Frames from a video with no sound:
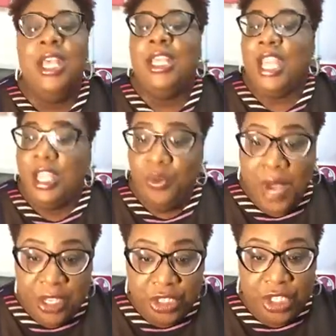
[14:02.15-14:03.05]
Get
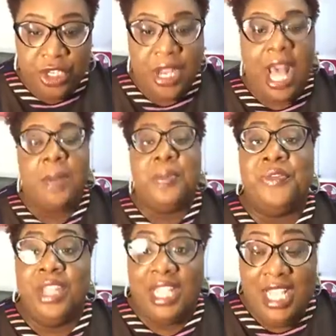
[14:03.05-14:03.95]
registered. I'll
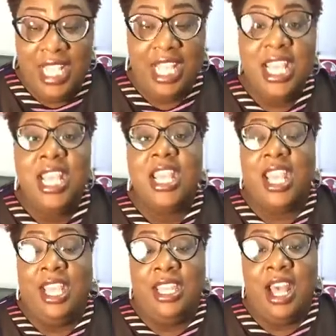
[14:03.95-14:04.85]
the link
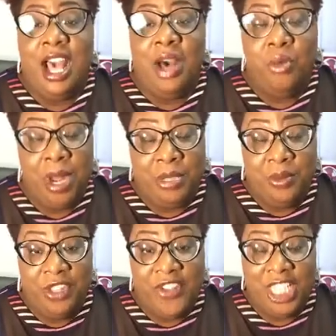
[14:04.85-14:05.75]
in when I'm done
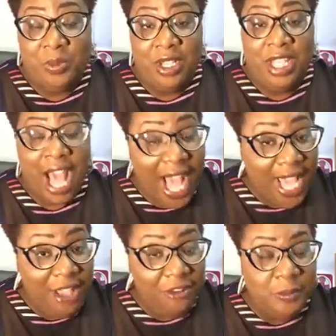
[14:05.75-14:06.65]
with the Facebook Live.